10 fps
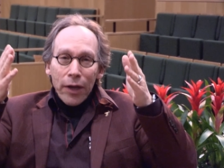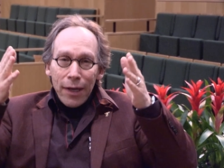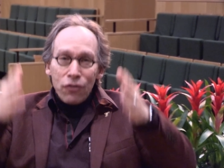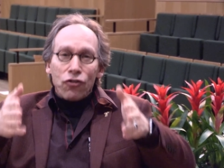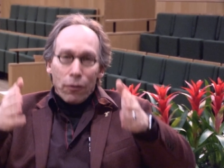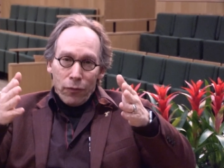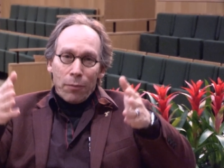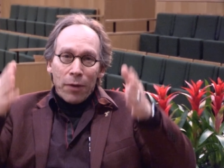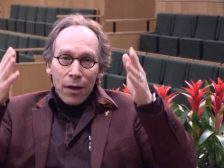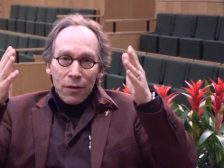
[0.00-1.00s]
each of
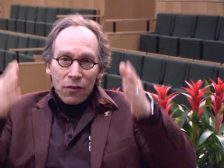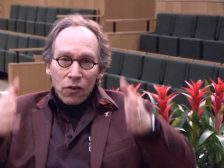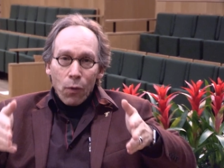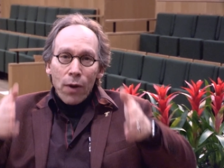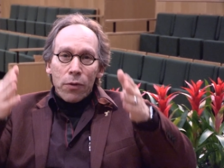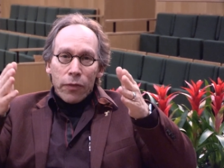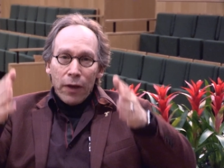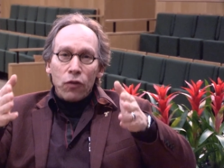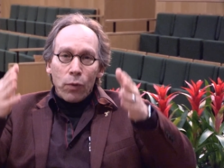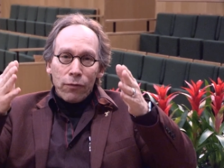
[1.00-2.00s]
them, disagree with
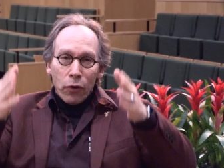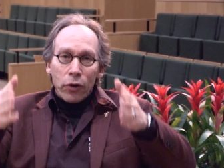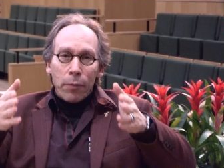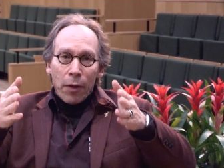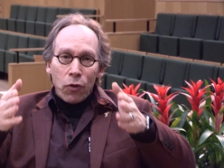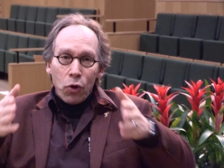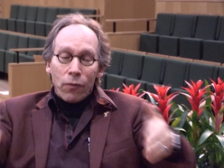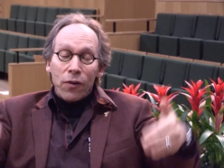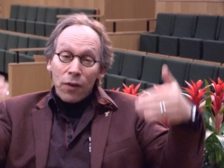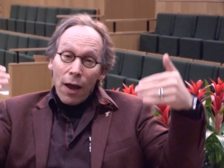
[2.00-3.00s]
things we've learned about the
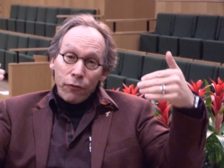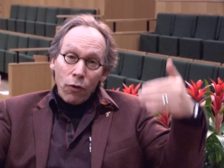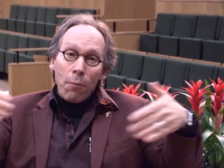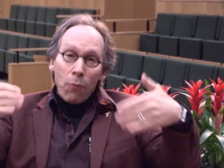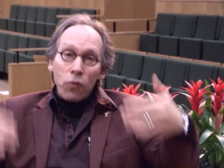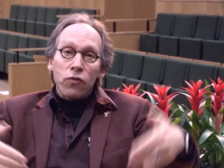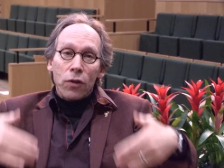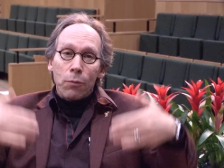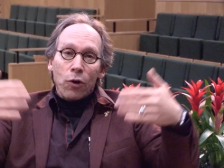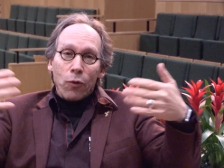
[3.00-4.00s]
universe. And after all, most of
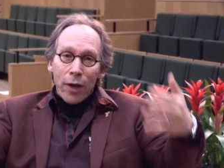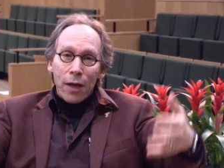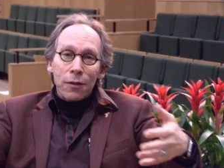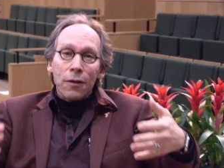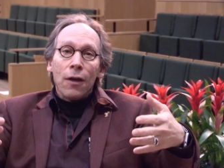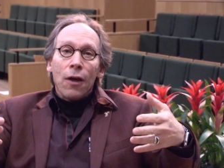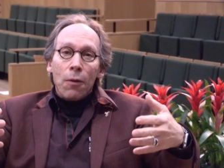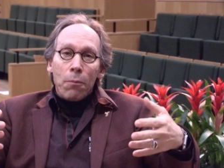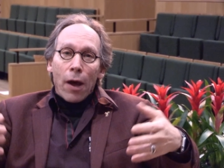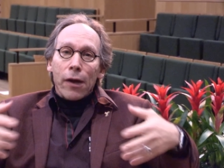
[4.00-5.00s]
them were created
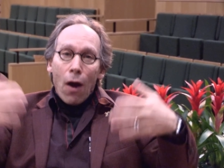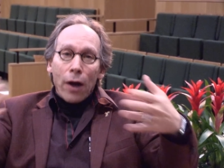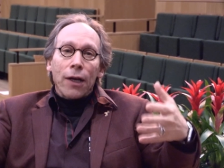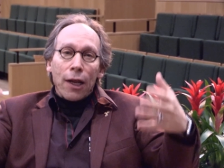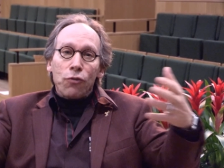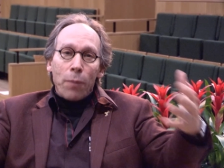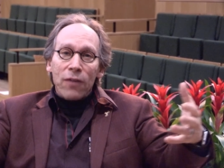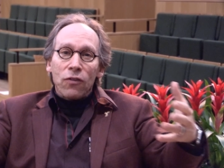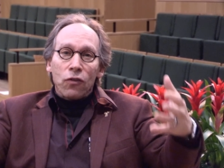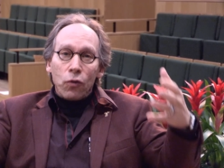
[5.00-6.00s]
by Iron Age
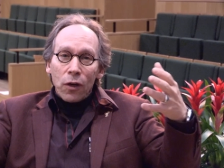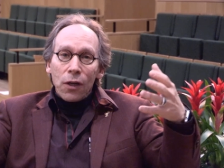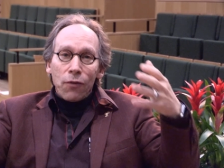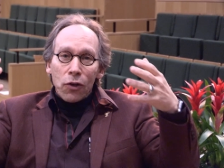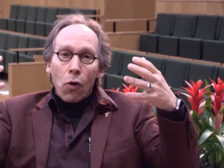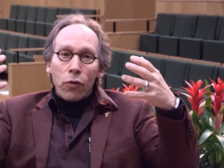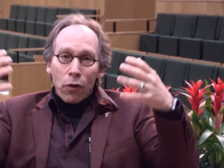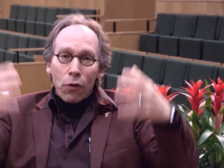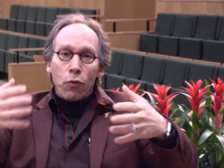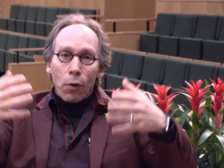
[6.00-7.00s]
peasants who didn't even know the
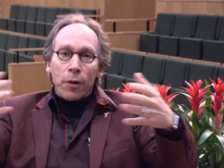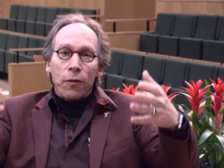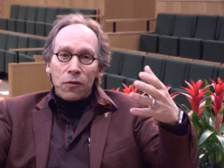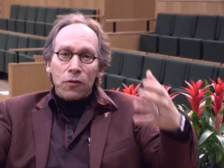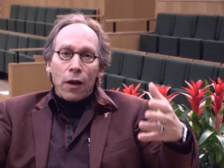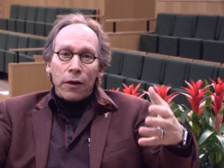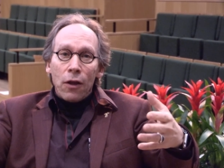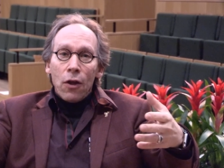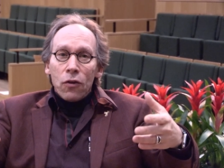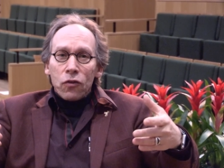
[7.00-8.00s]
Earth orbited the Sun,
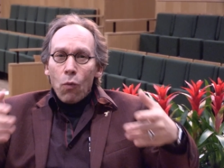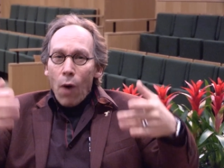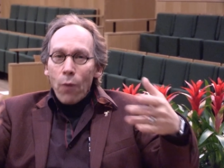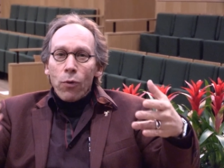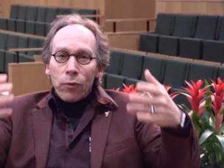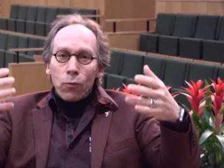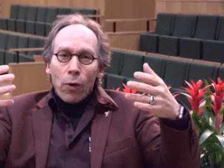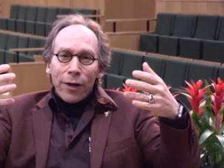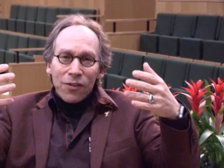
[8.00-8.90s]
so why would one